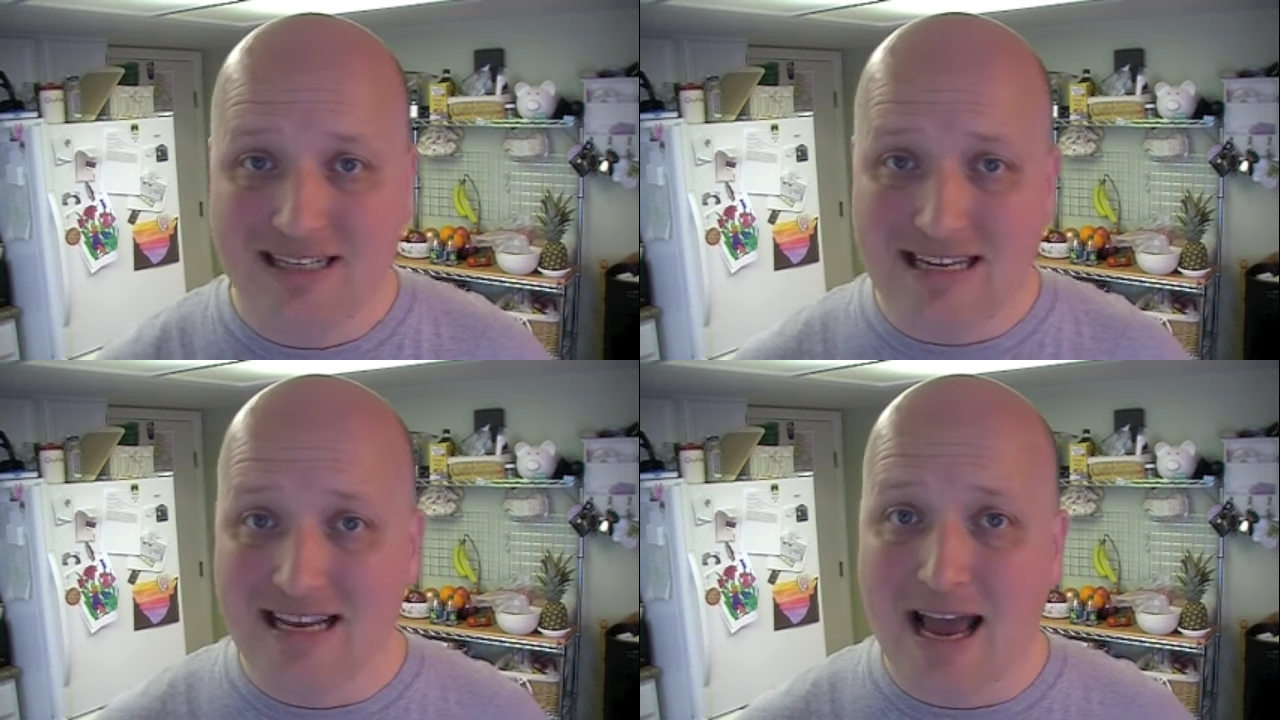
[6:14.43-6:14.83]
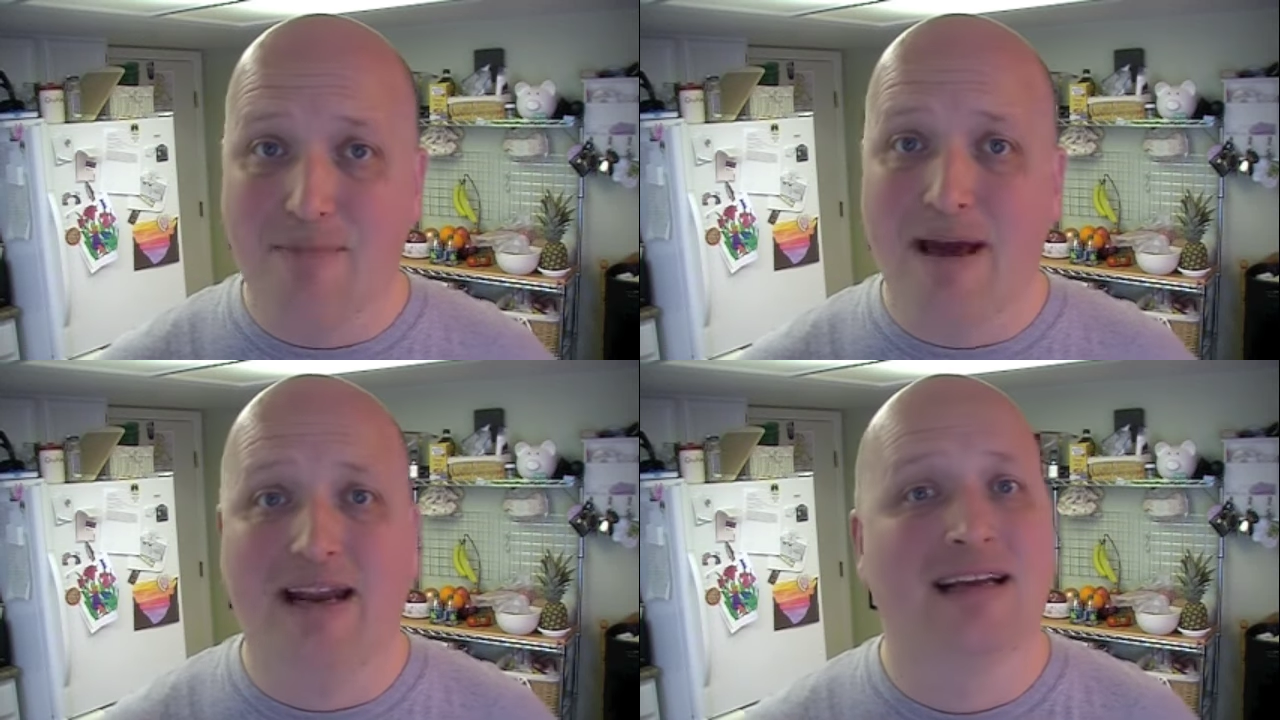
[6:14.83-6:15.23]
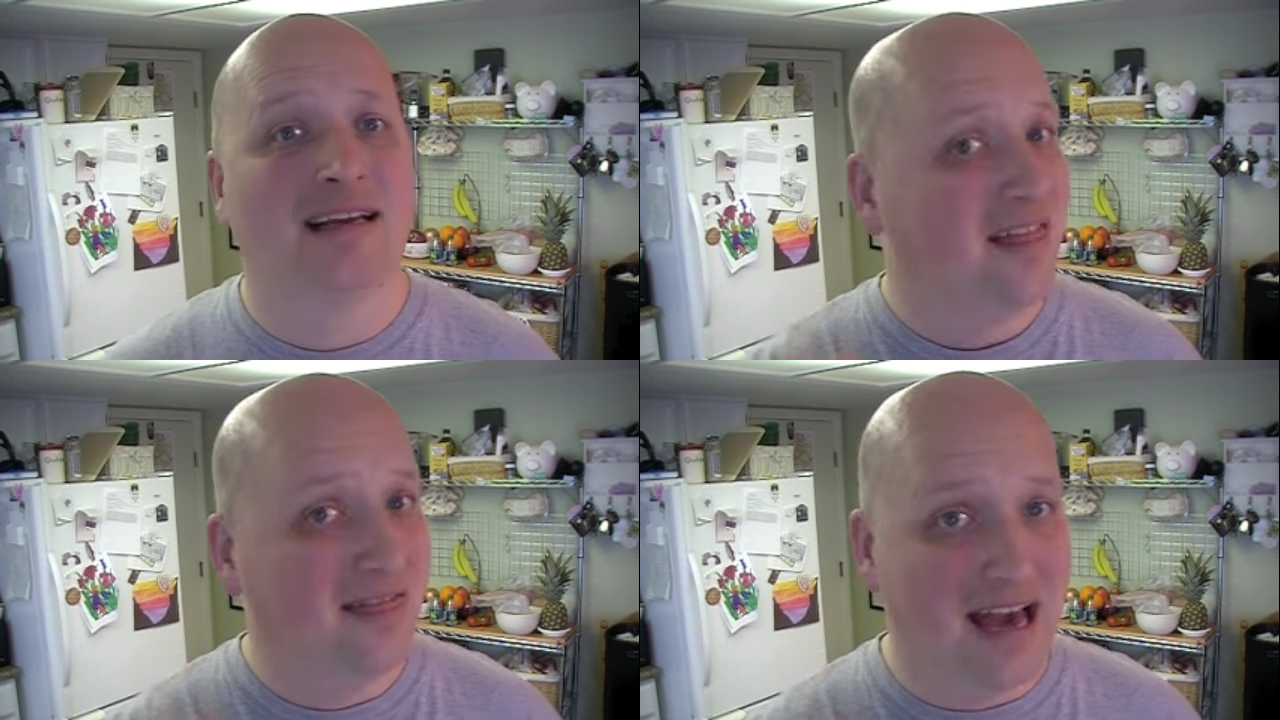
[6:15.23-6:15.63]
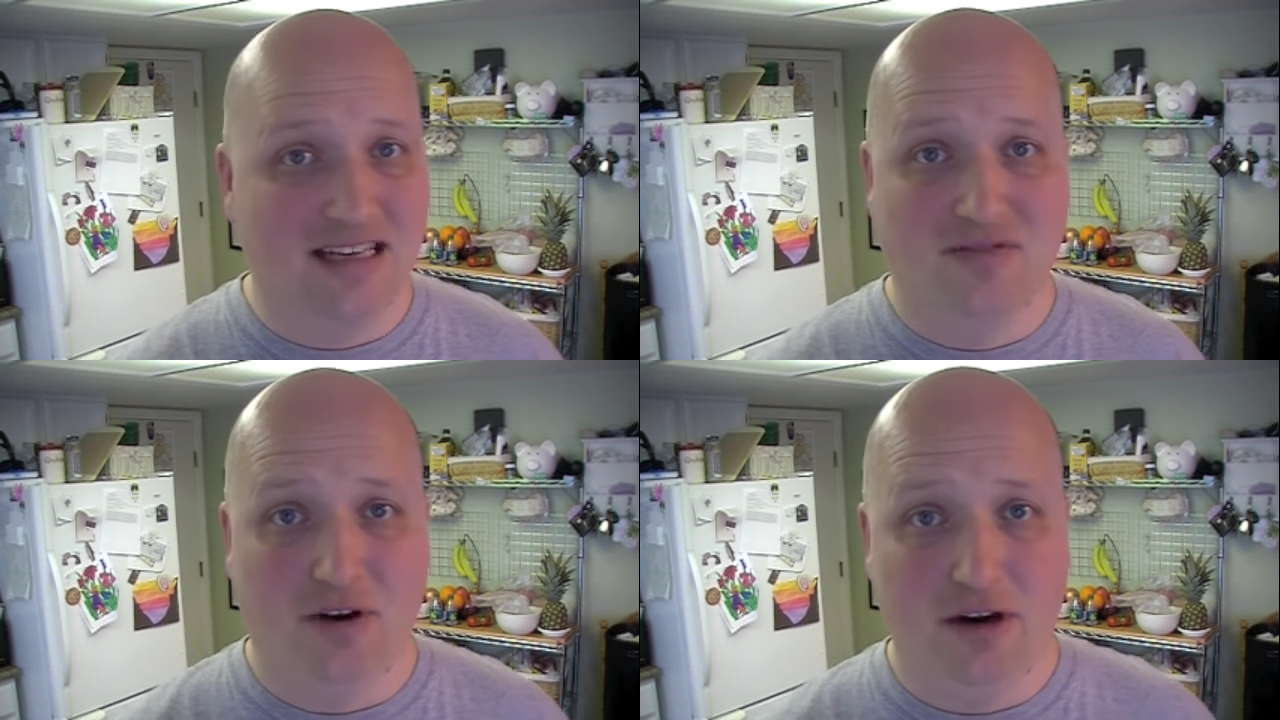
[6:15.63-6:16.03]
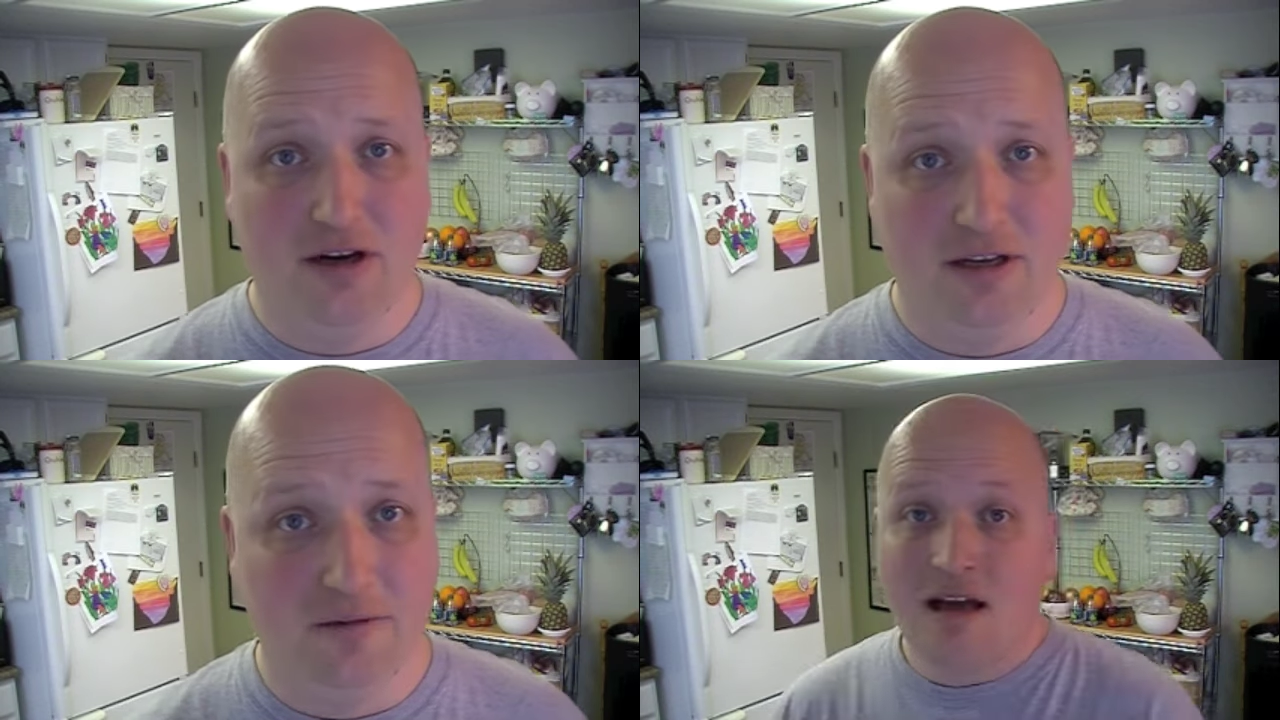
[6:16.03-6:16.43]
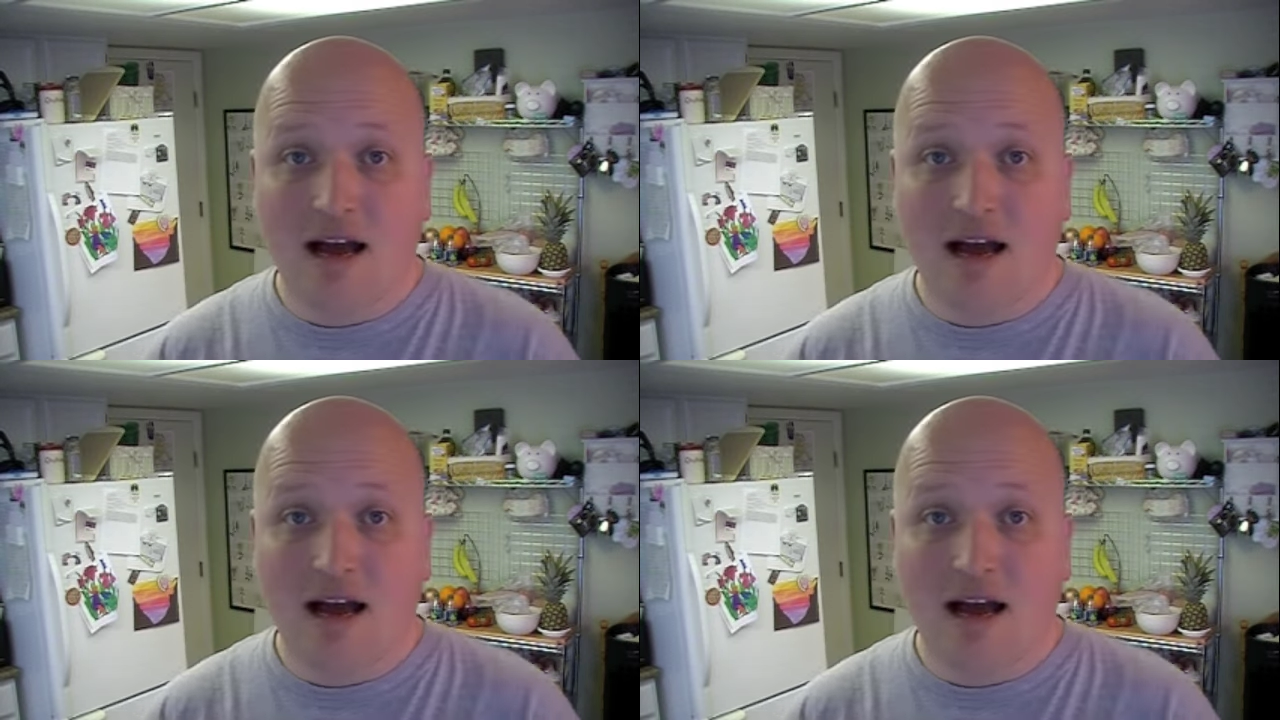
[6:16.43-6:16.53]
and as a diabetic, that is very good.